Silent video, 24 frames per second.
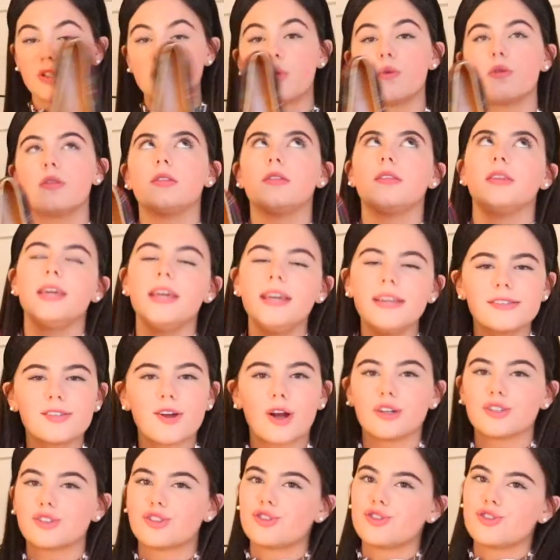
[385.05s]
So these
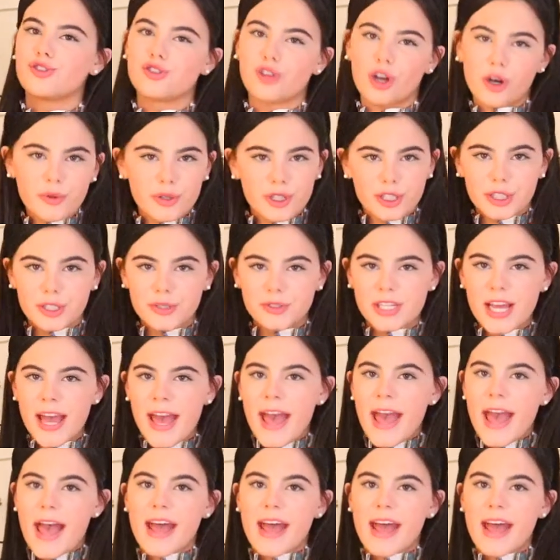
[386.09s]
are so cute,